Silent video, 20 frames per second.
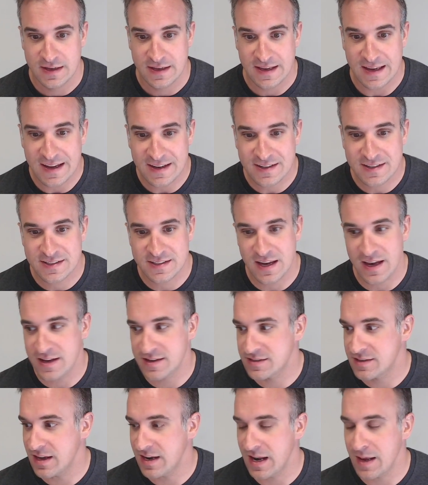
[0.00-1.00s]
It
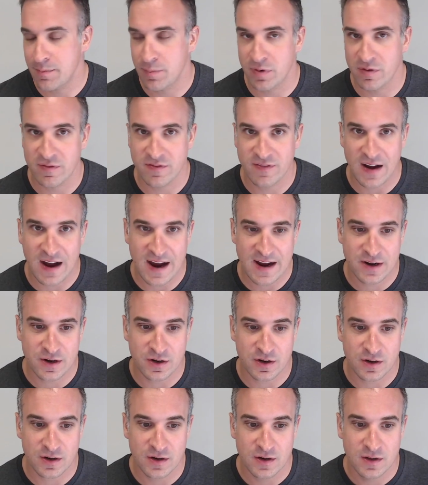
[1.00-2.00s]
says that a
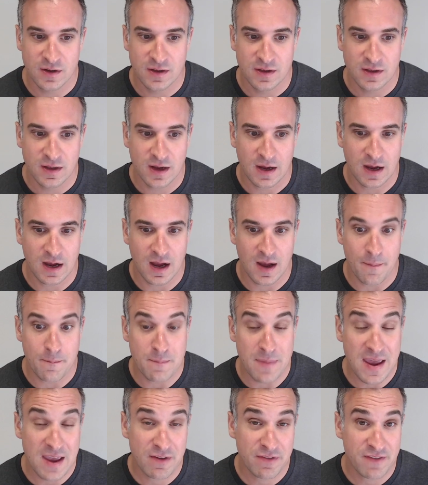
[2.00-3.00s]
provider
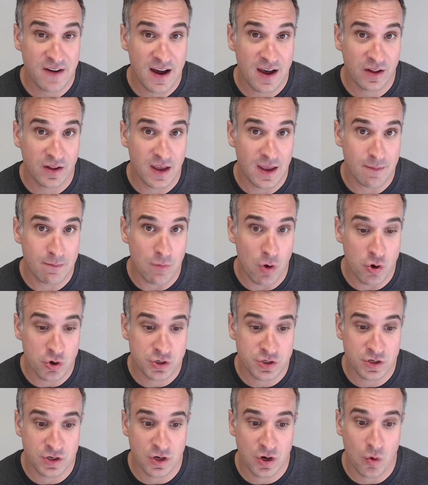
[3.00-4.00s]
may file a
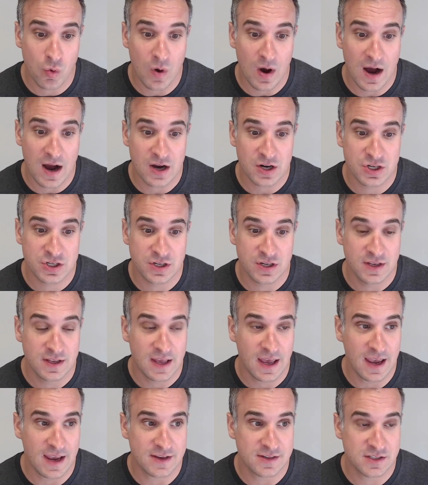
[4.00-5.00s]
motion to quash
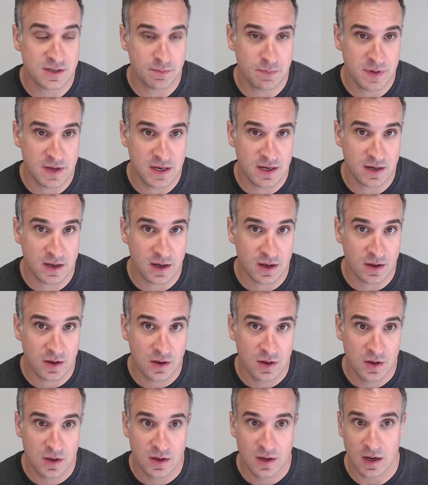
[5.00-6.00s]
a subpoena,
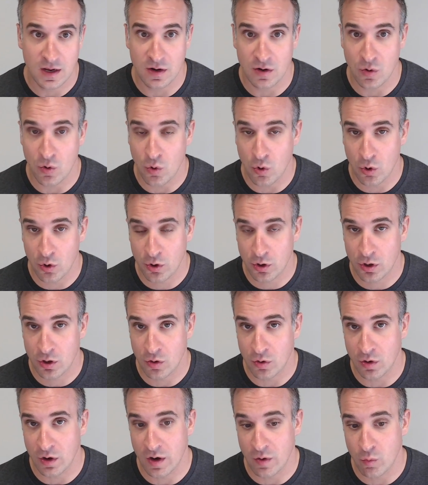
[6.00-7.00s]
an order,
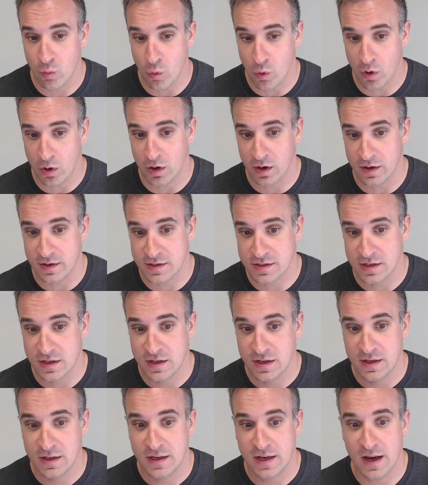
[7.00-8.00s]
or a warrant
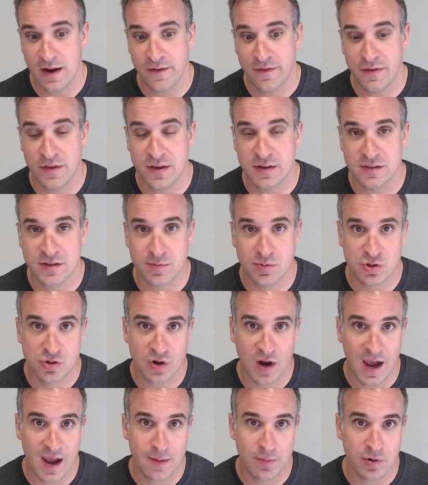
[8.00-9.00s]
if the
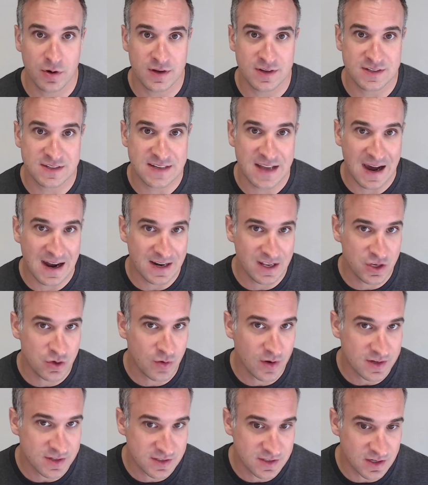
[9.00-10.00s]
subscriber is not a
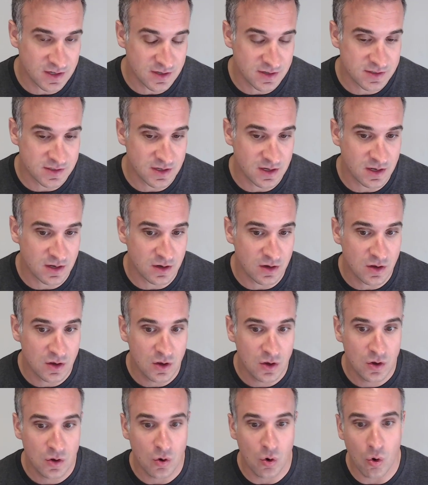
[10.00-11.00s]
U.S. citizen
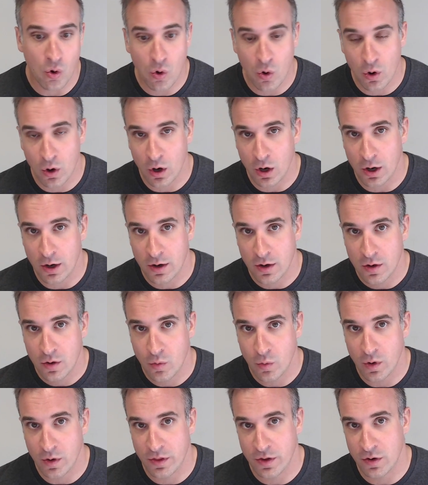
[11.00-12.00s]
or
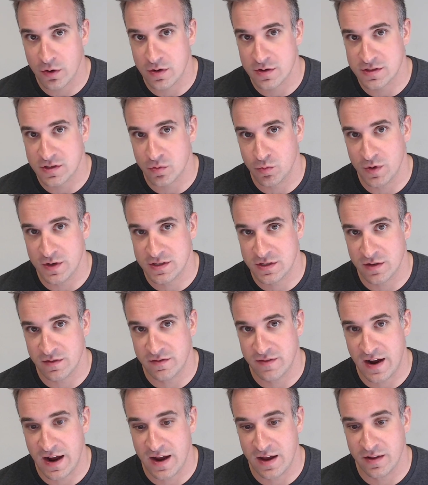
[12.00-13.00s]
where there is a risk of
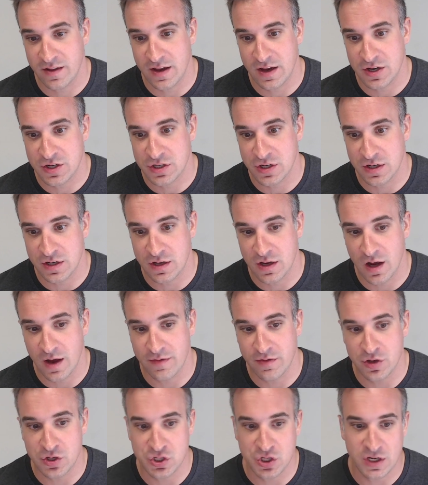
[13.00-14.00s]
violation of
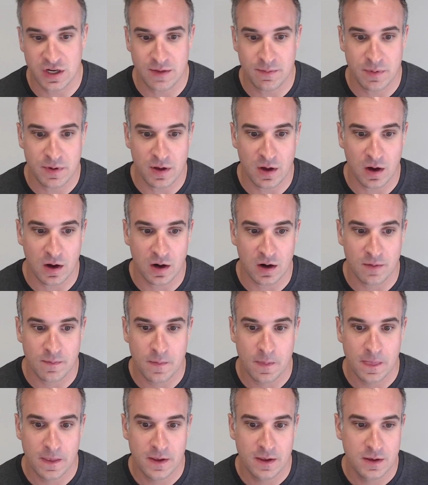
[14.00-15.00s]
the GDPR.
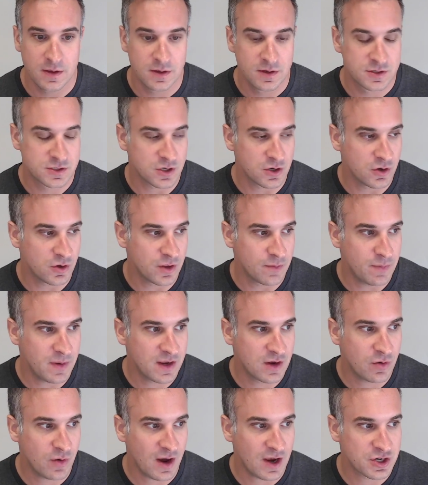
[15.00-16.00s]
So the big
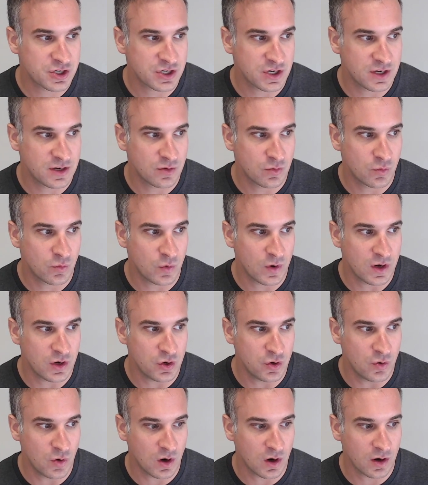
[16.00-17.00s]
question when
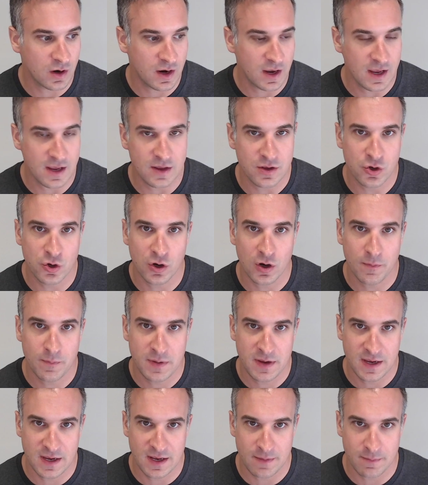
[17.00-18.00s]
you are a
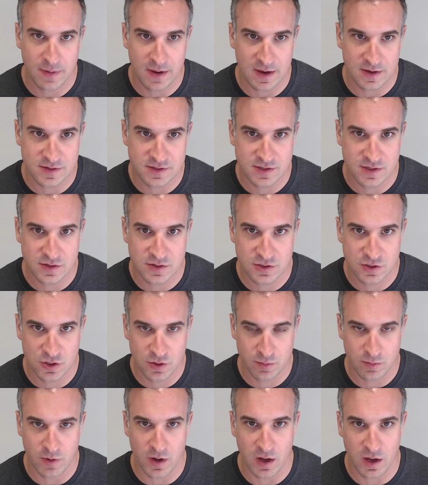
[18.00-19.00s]
European-based
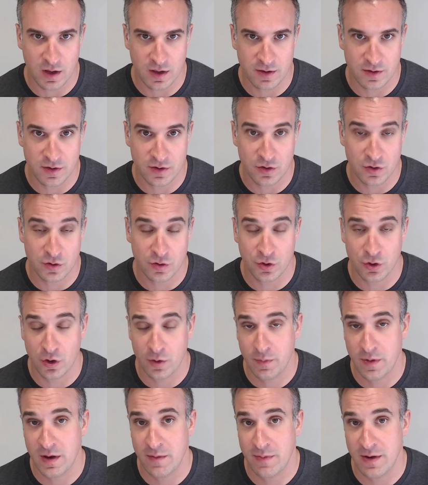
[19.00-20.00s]

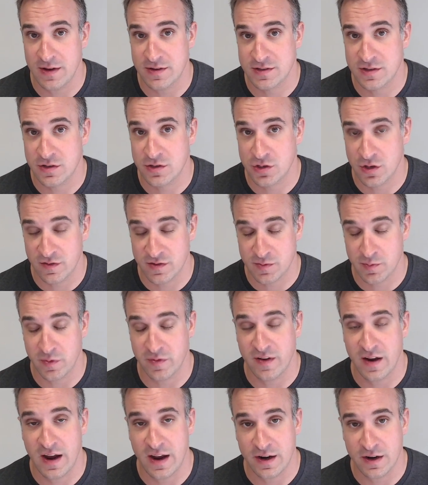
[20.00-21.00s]
service
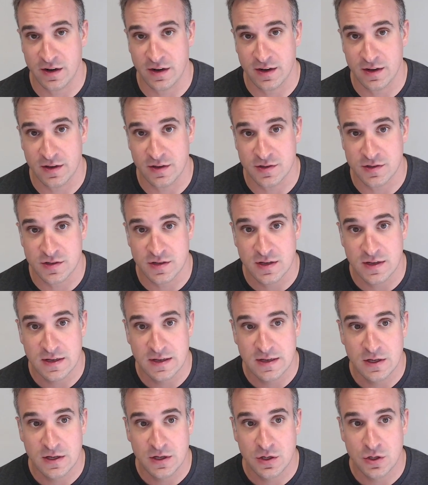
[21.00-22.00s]
provider is,
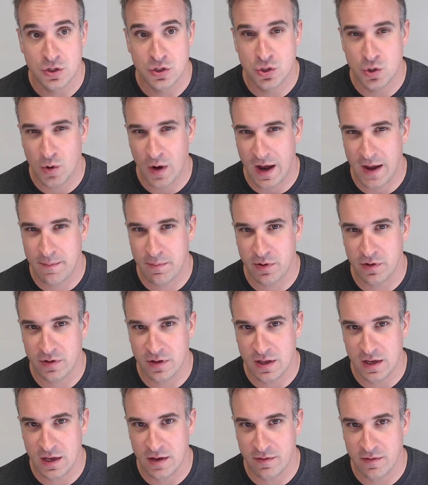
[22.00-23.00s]
do I
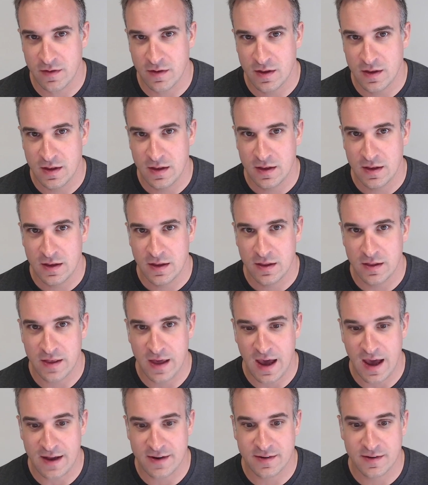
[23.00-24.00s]
believe
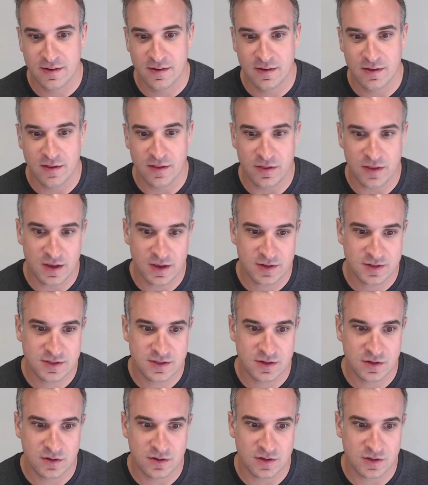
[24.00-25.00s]
that
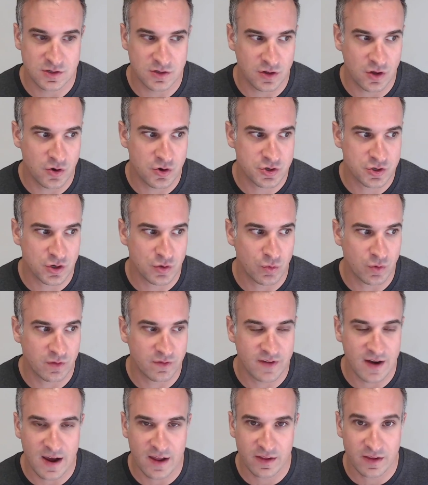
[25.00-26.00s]
this disclosure will
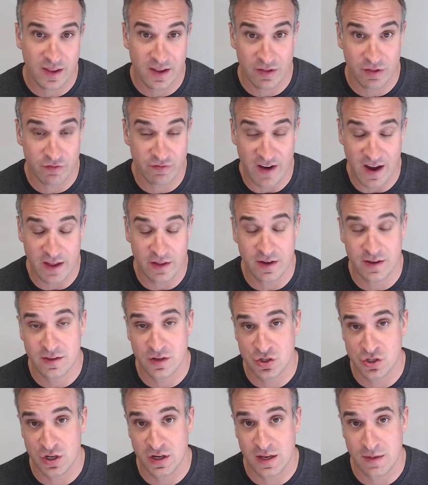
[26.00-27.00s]
violate the
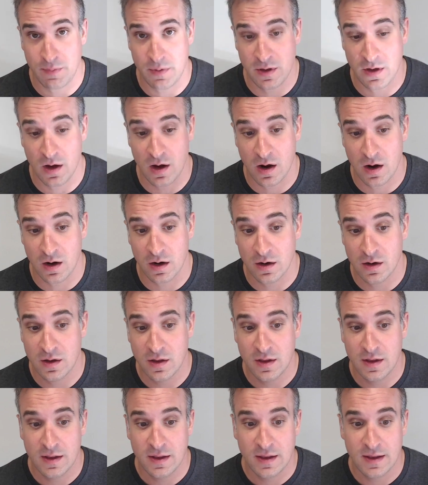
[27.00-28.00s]
GDPR,
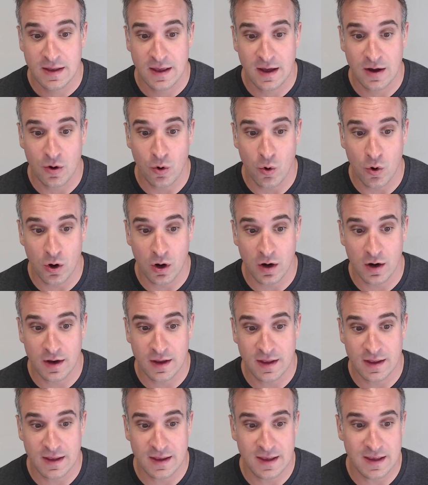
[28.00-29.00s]
or
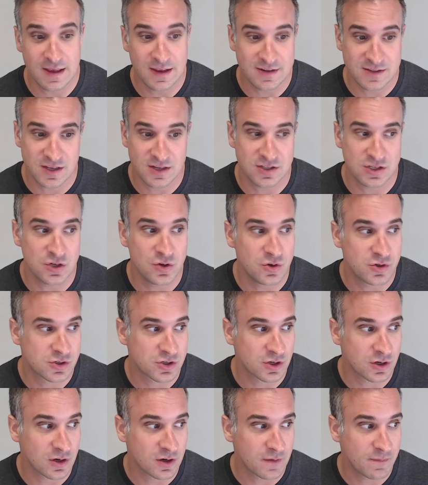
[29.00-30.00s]
is this
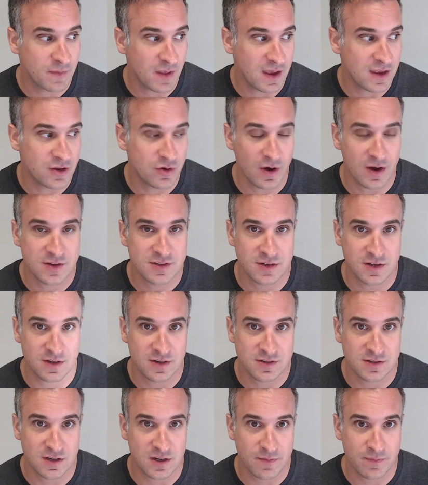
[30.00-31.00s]
user a U.S.
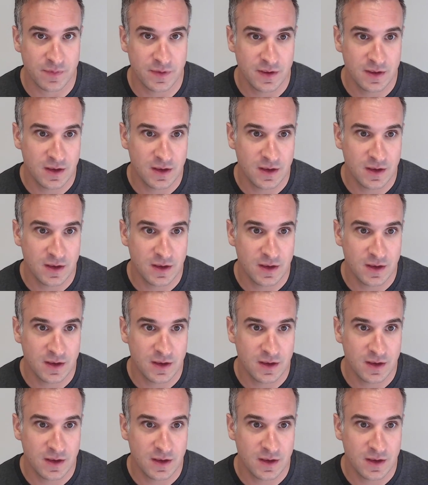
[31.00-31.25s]
citizen?